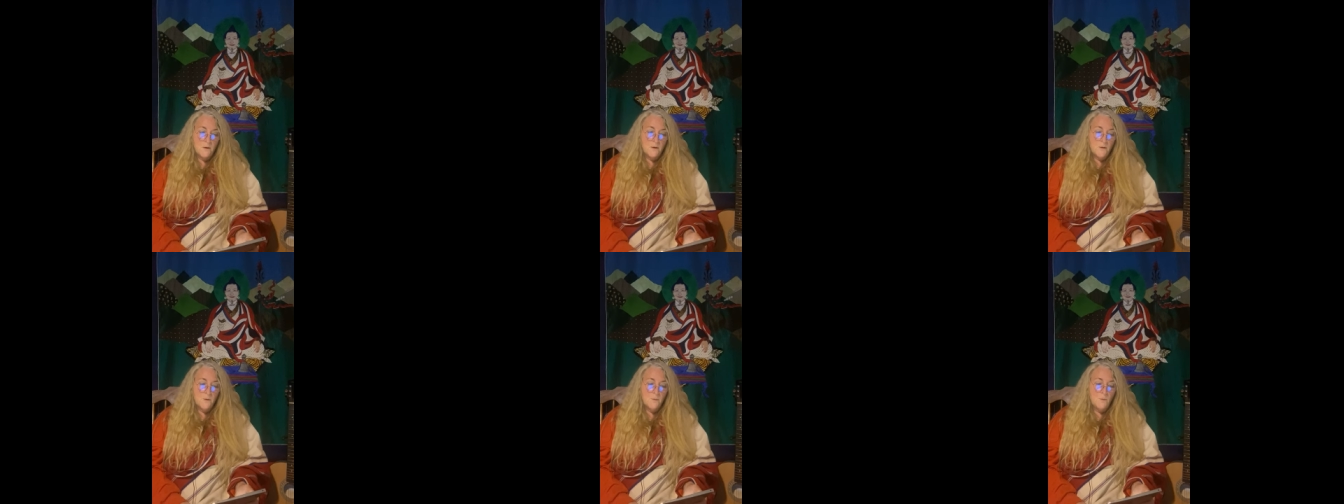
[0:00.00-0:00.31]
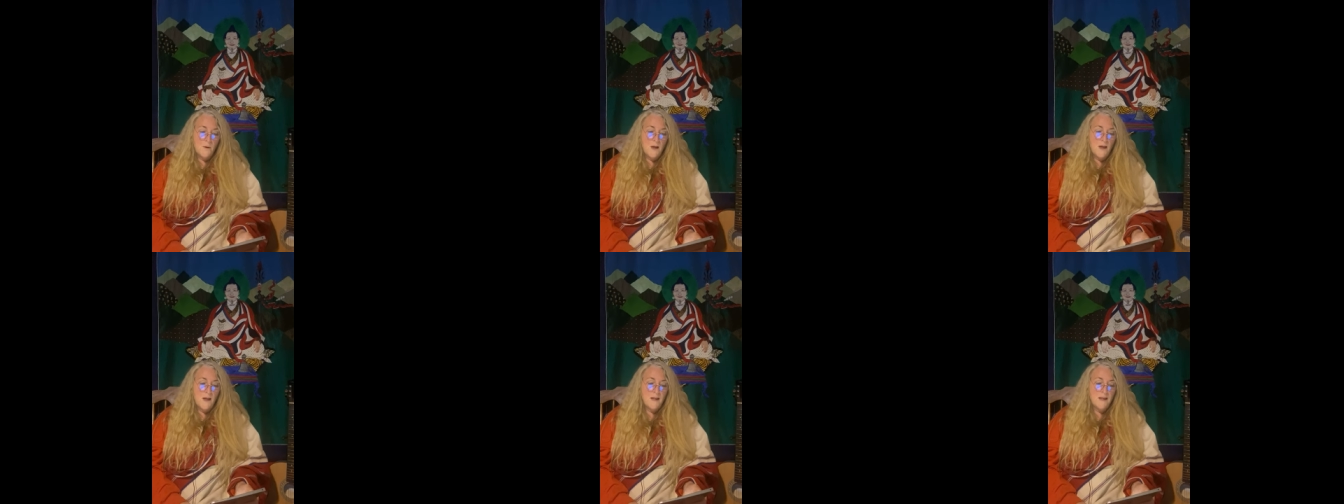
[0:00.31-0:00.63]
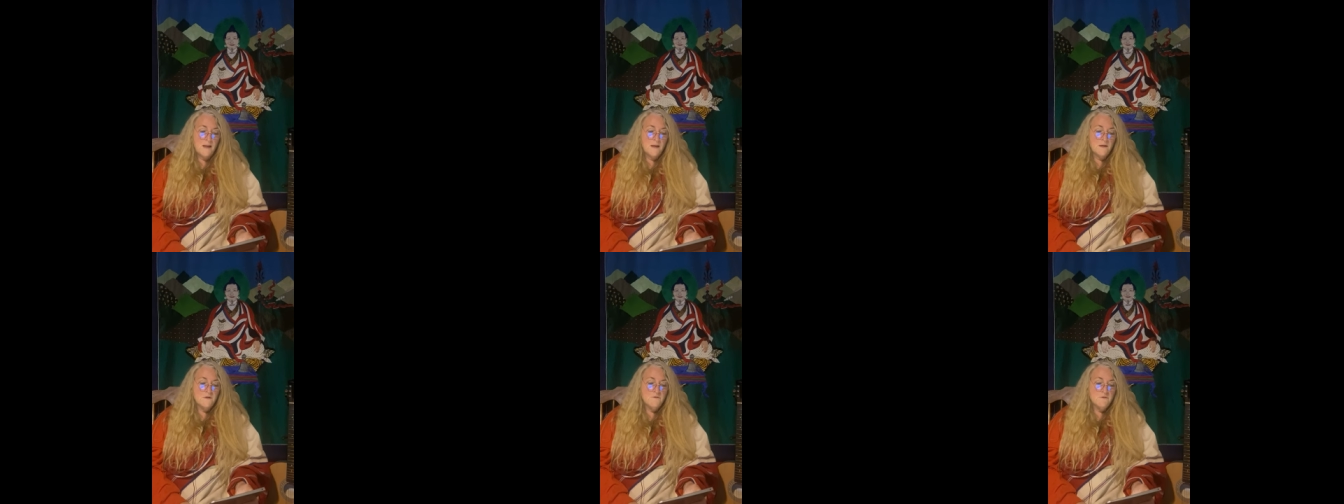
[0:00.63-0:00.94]
Where
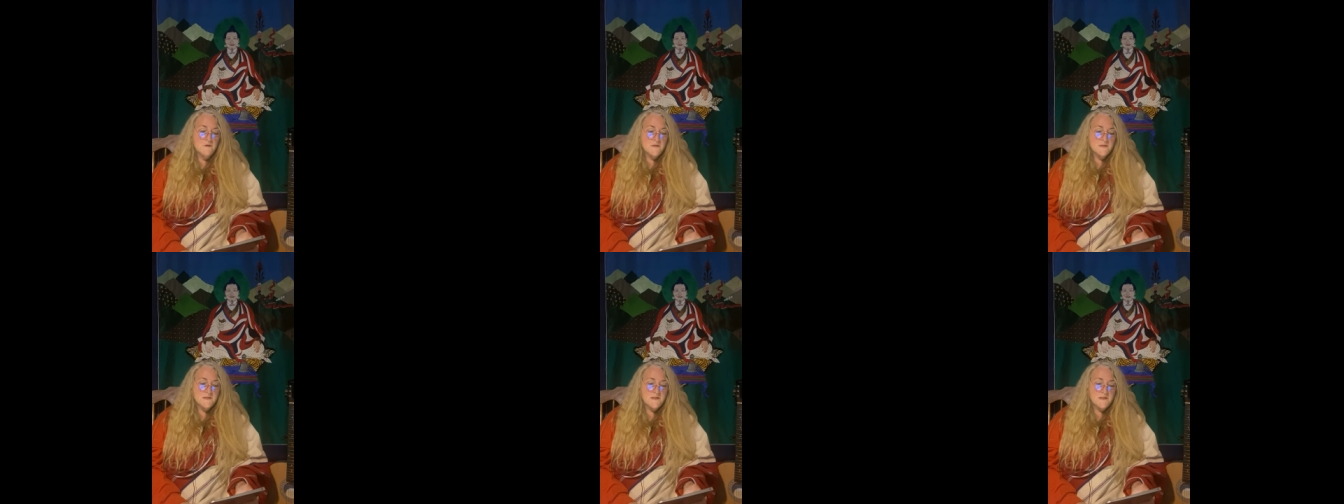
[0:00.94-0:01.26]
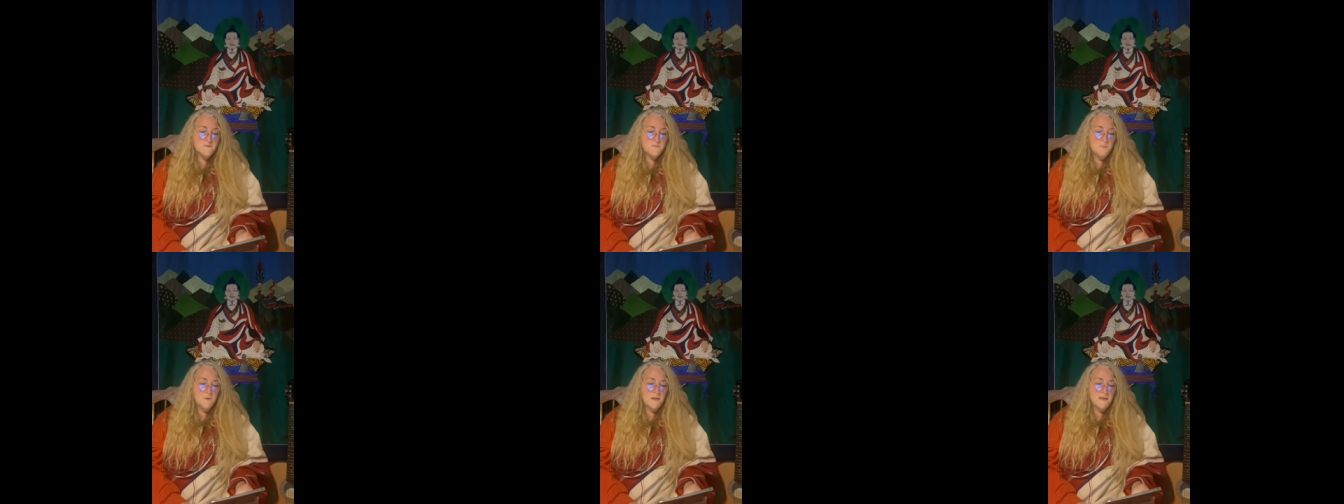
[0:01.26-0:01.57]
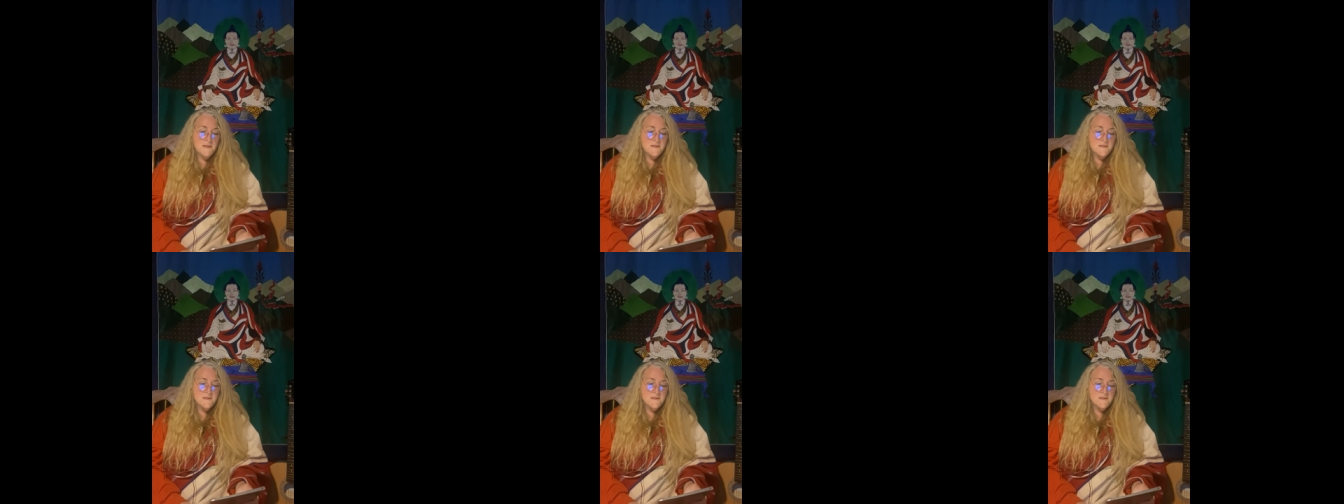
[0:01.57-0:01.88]
ignorance is
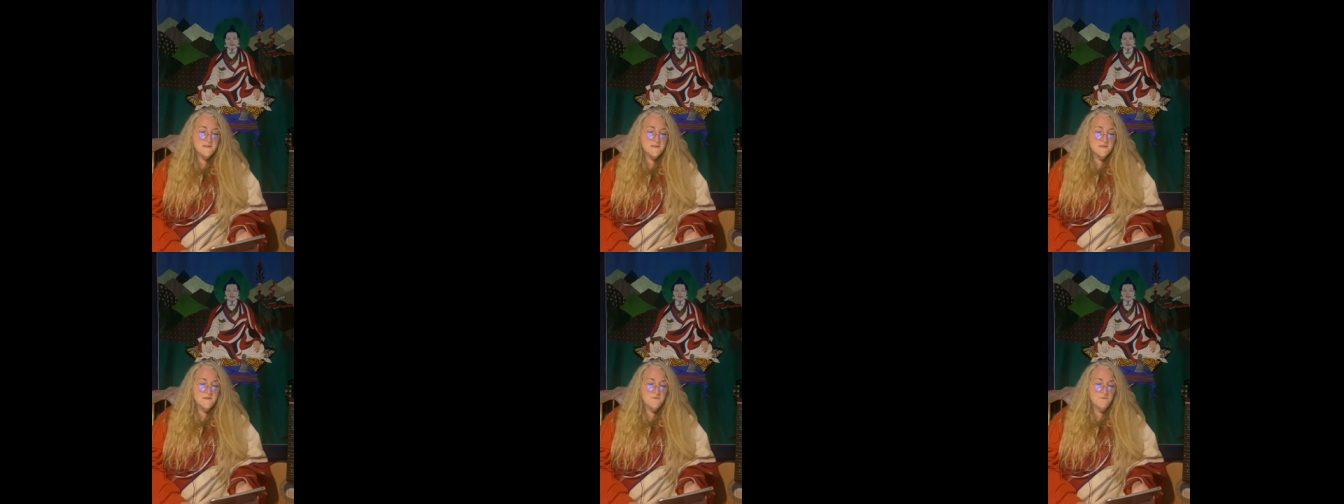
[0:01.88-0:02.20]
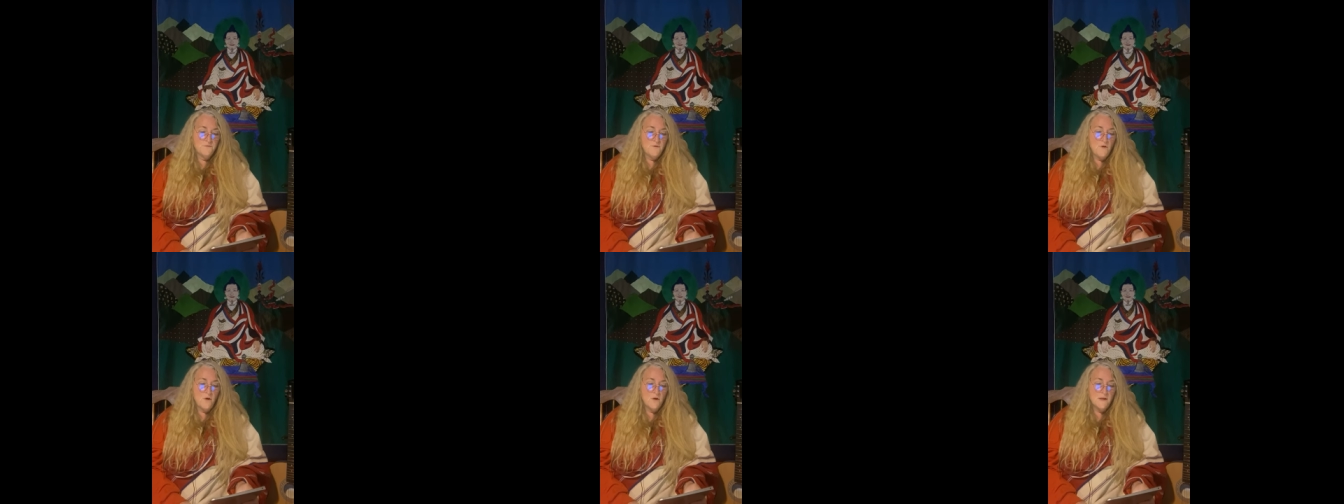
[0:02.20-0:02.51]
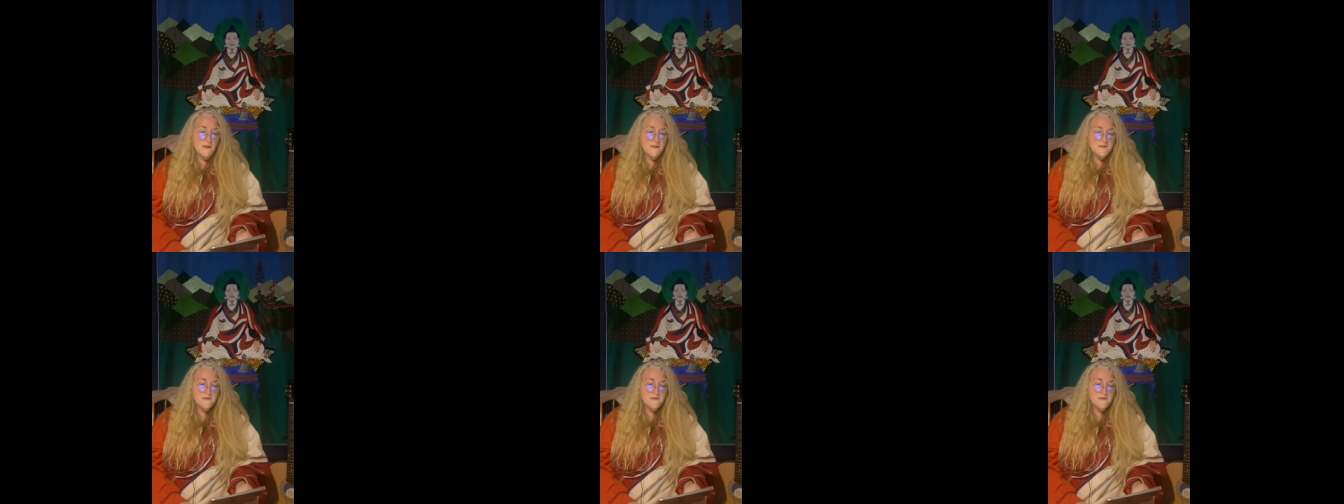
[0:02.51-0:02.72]
bliss, 'tis folly